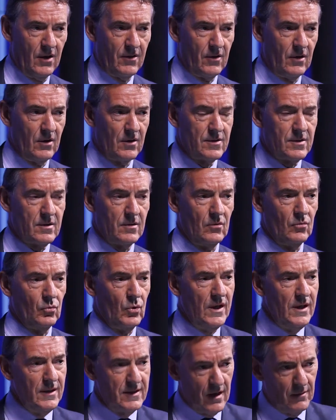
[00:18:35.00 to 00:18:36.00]
that
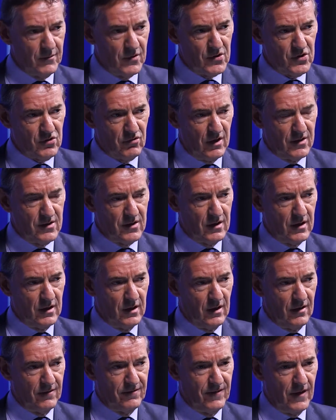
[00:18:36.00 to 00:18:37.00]
we demonstrated in
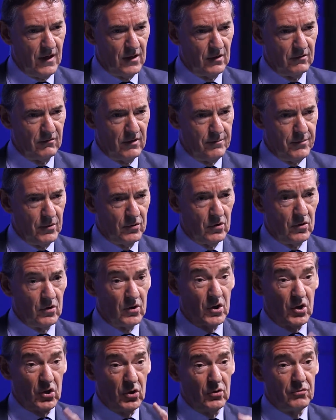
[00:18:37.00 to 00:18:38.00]
our final
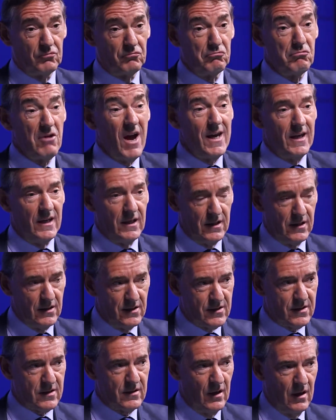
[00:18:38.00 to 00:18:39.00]
report could
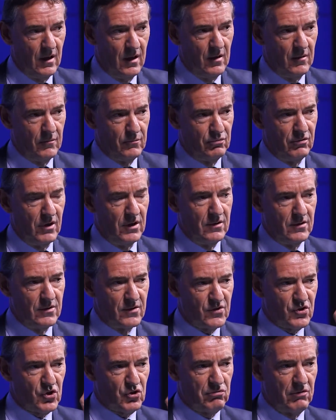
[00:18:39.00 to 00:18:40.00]
raise
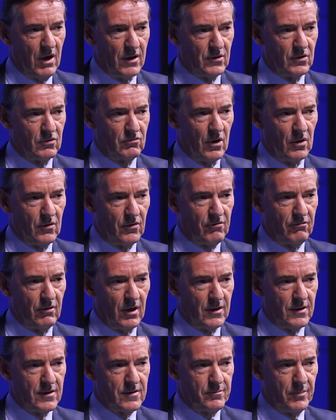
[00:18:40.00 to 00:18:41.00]
Britain's trend growth
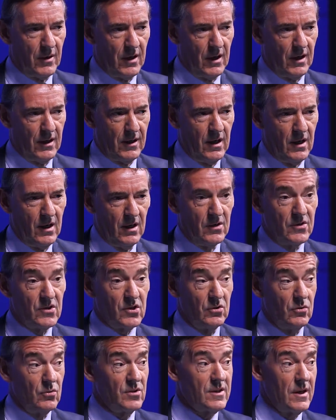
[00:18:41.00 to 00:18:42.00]
rates by
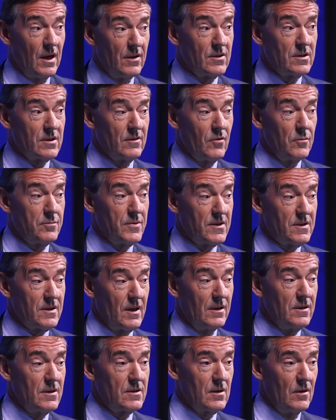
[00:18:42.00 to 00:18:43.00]

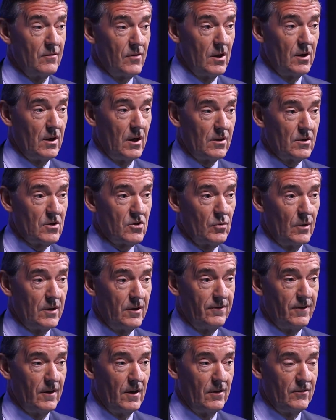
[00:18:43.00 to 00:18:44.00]
0.2% over the next
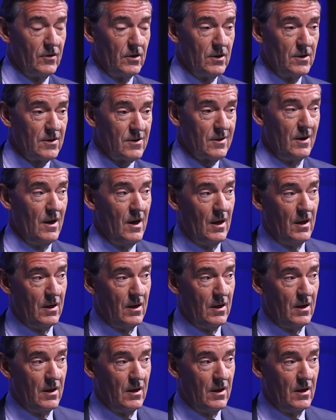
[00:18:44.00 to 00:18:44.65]
25 years.